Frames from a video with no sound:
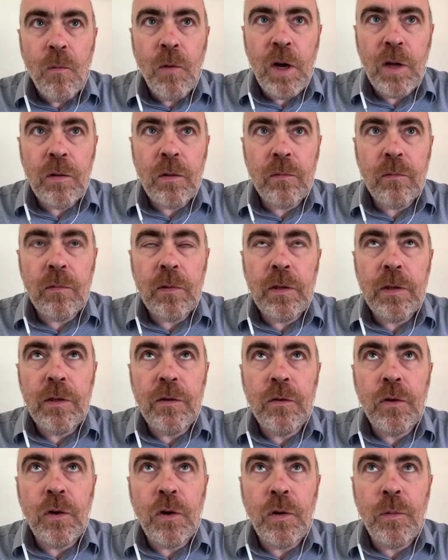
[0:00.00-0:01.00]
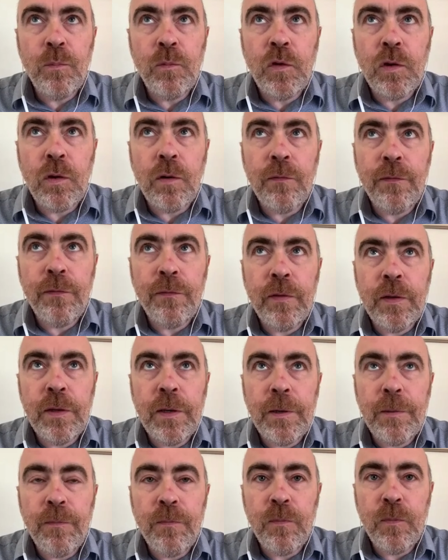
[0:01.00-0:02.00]
Well, in terms of
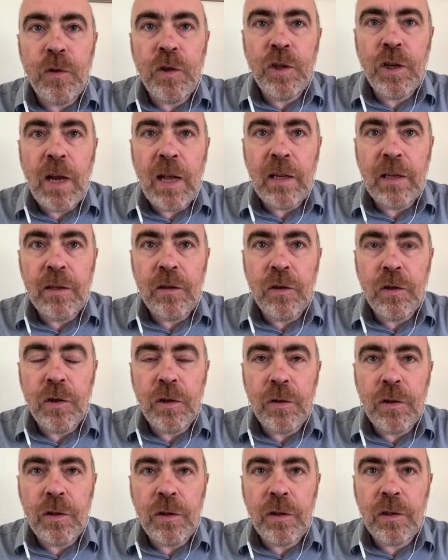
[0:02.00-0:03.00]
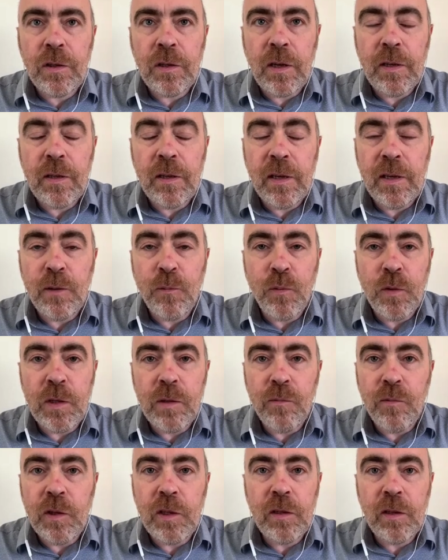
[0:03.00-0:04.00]
challenges, I think
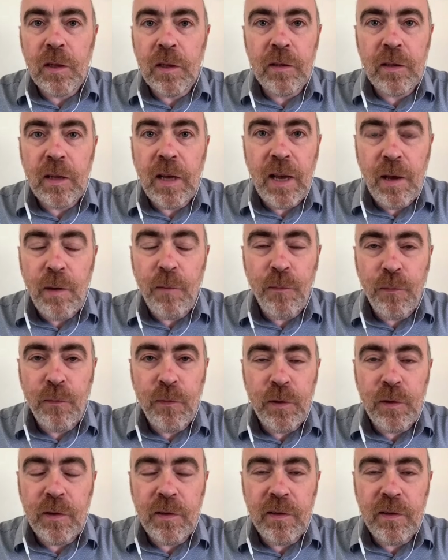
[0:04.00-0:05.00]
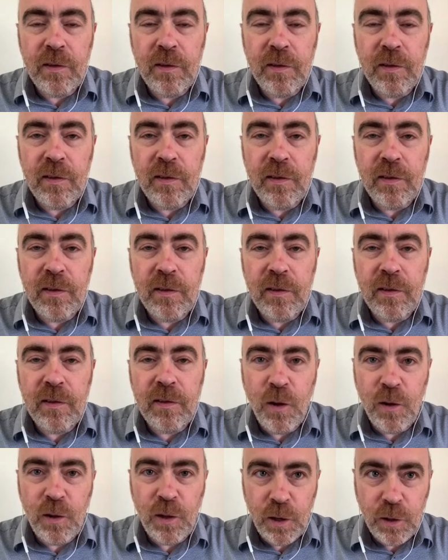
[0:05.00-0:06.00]
we still have a
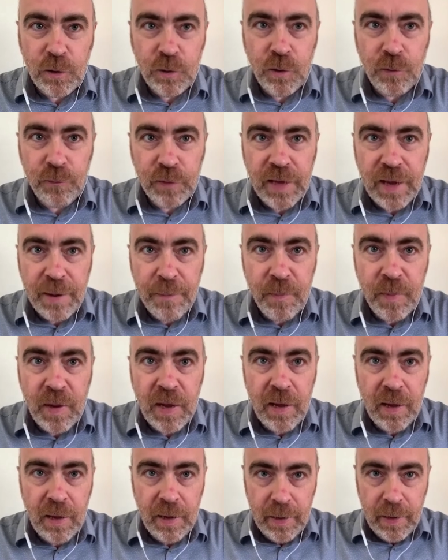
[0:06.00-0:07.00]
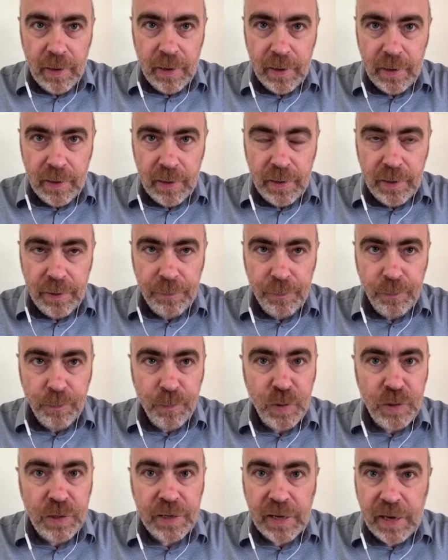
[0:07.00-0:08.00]
lot of them.
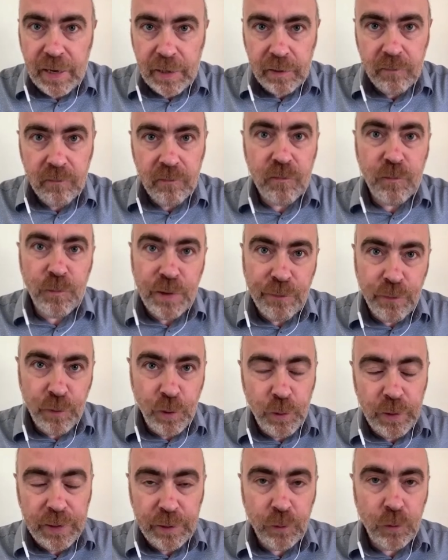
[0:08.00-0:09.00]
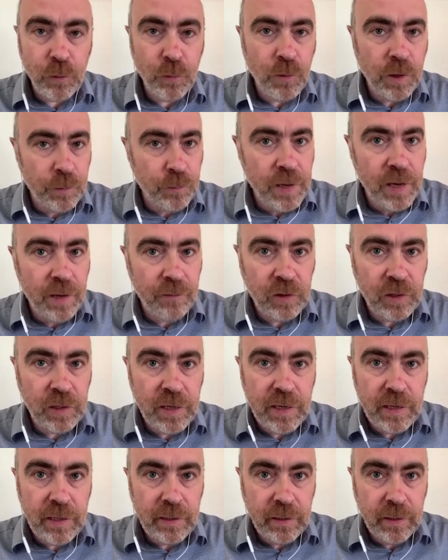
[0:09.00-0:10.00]
But again, referring to what we have
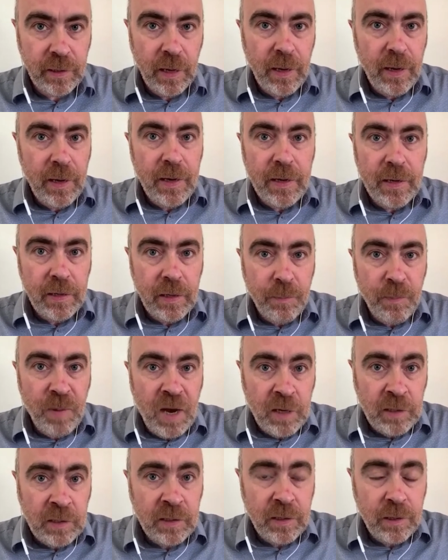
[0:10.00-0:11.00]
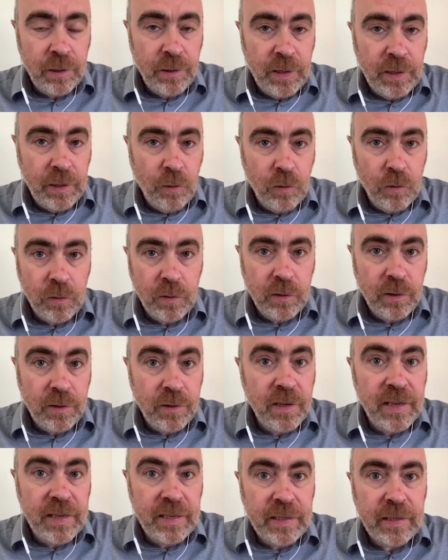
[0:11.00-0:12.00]
seen in the past year and all the
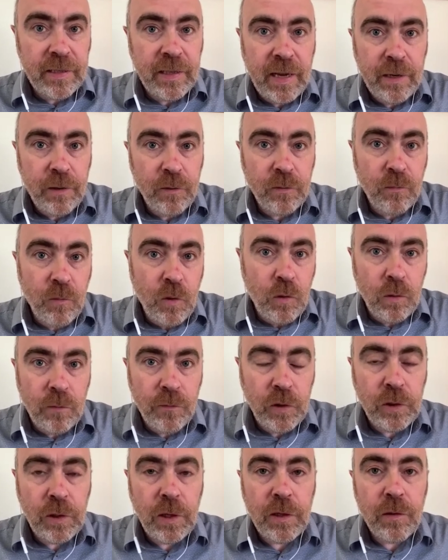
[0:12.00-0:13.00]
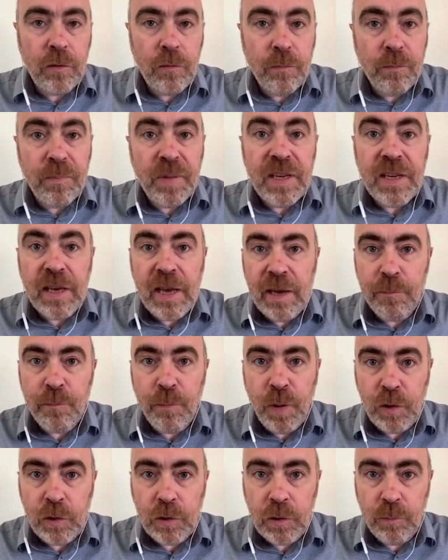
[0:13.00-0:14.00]
things that all of a sudden became
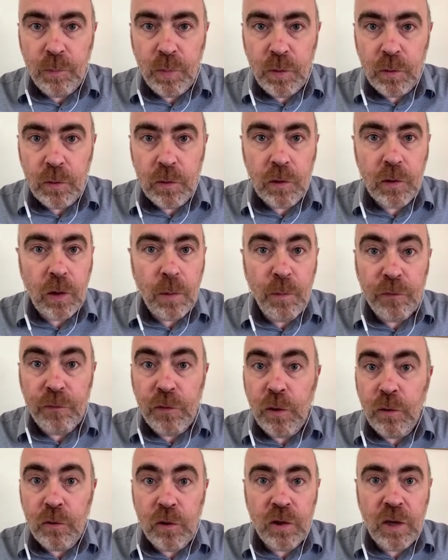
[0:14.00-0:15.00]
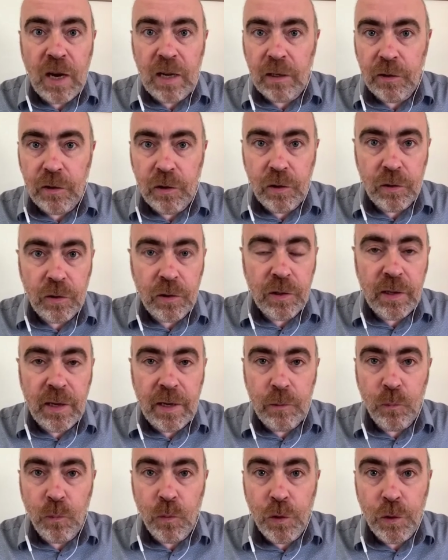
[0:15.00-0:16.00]
possible, some of those challenges
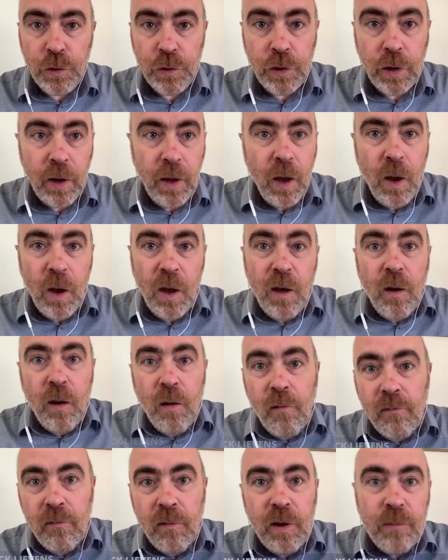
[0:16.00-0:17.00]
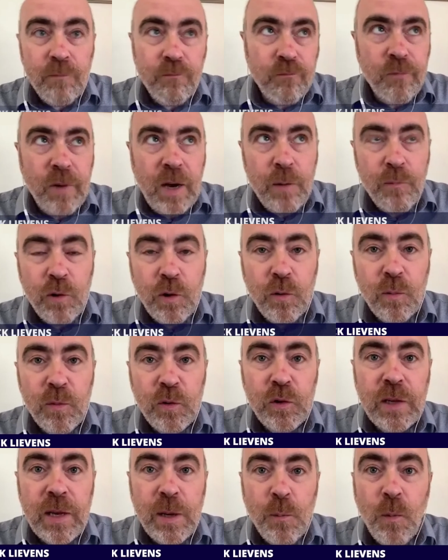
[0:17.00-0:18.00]
that were, I would
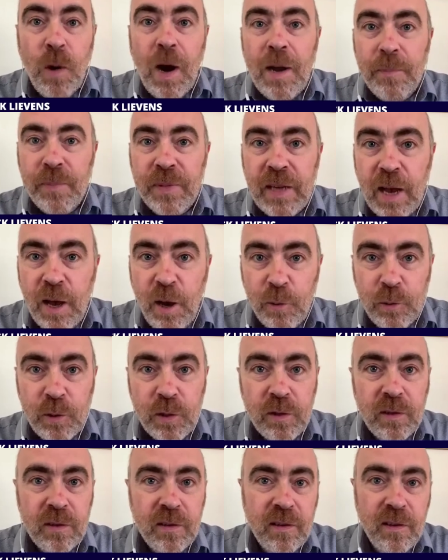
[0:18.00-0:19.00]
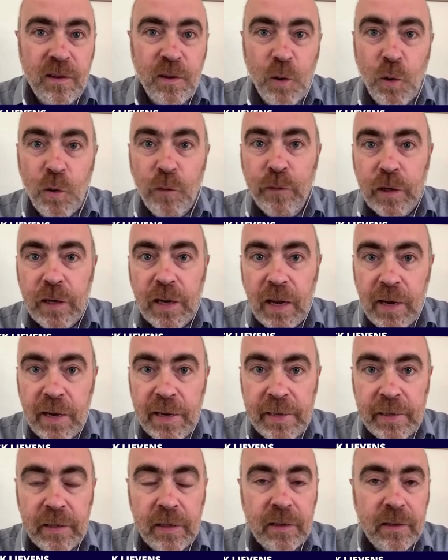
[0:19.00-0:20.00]
almost say, wiped out
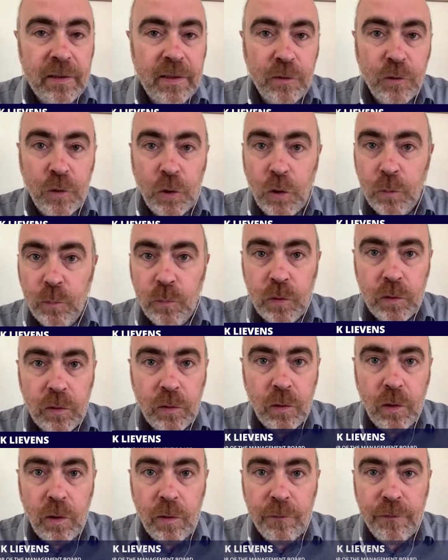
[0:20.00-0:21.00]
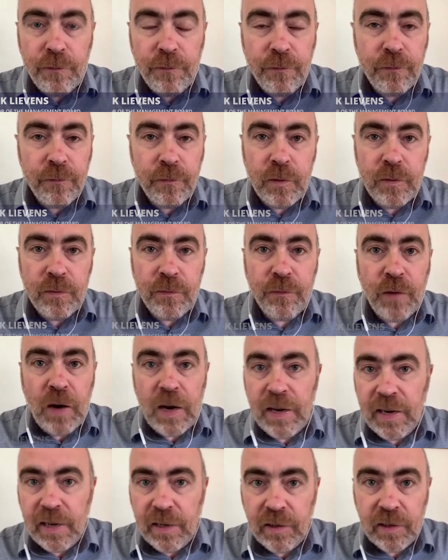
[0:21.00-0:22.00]
overnight in terms of
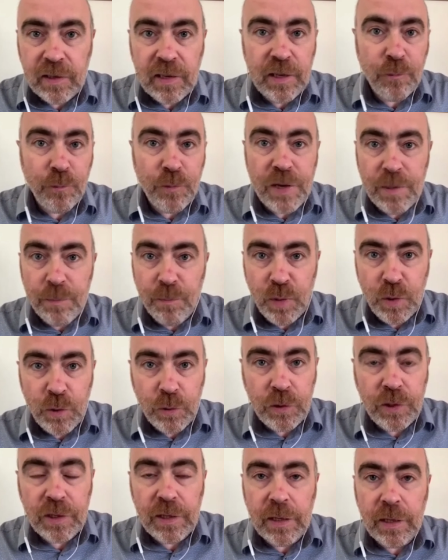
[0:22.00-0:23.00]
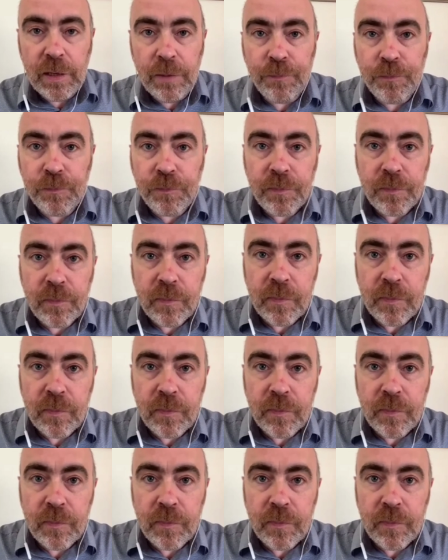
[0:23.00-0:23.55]
financing, reimbursing,